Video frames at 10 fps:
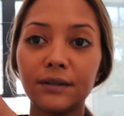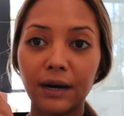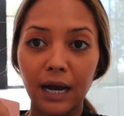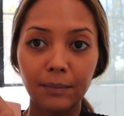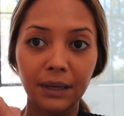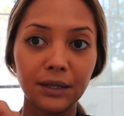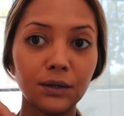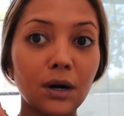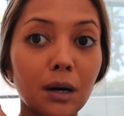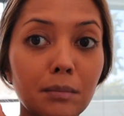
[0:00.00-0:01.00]
to grab my
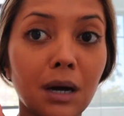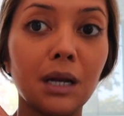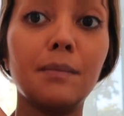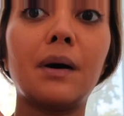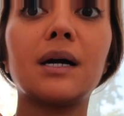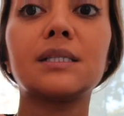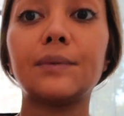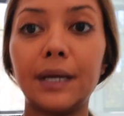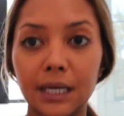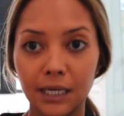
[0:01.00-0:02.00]
little Armani box
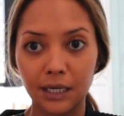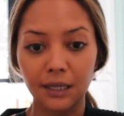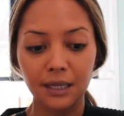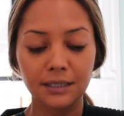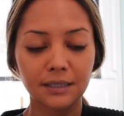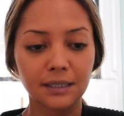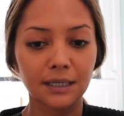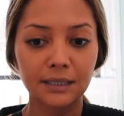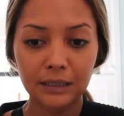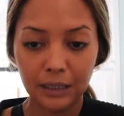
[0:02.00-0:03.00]
right here. They
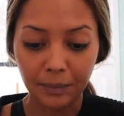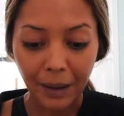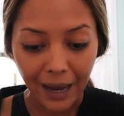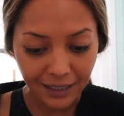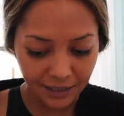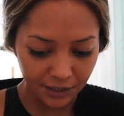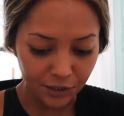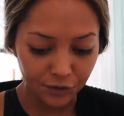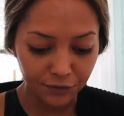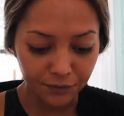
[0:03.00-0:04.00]
sent a
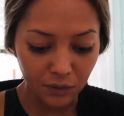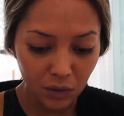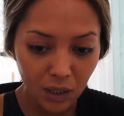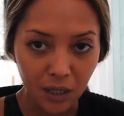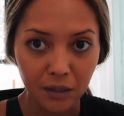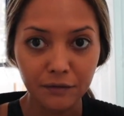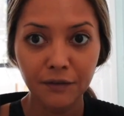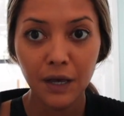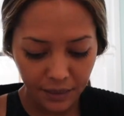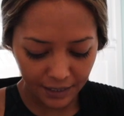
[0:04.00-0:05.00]
package full
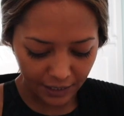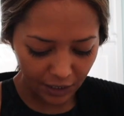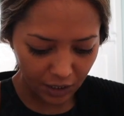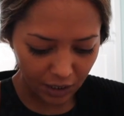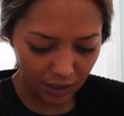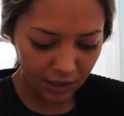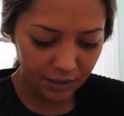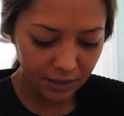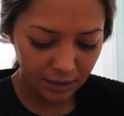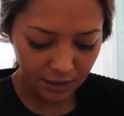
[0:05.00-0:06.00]
of their
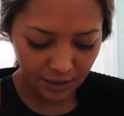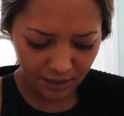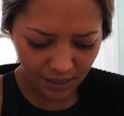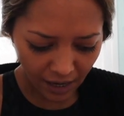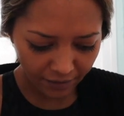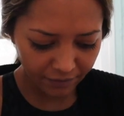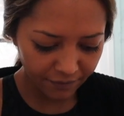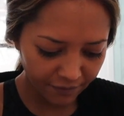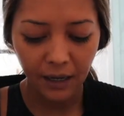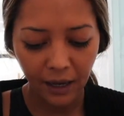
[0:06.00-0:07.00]

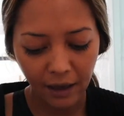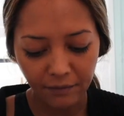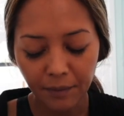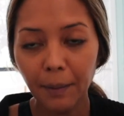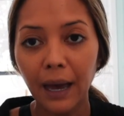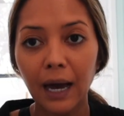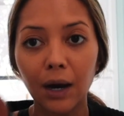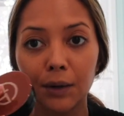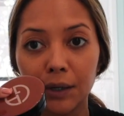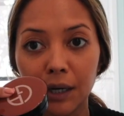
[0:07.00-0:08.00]
stuff. I have a
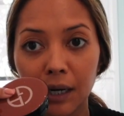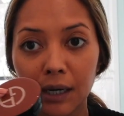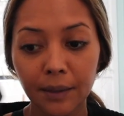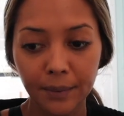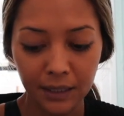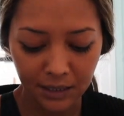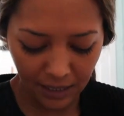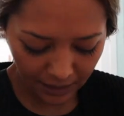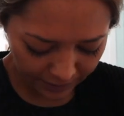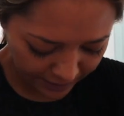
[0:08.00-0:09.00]
powder. I'm gonna
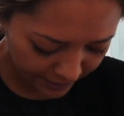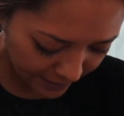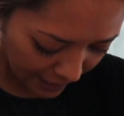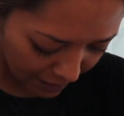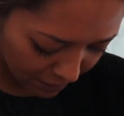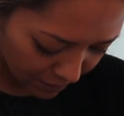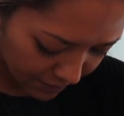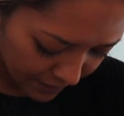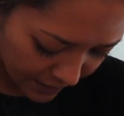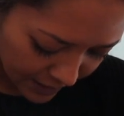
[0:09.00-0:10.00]
take this out.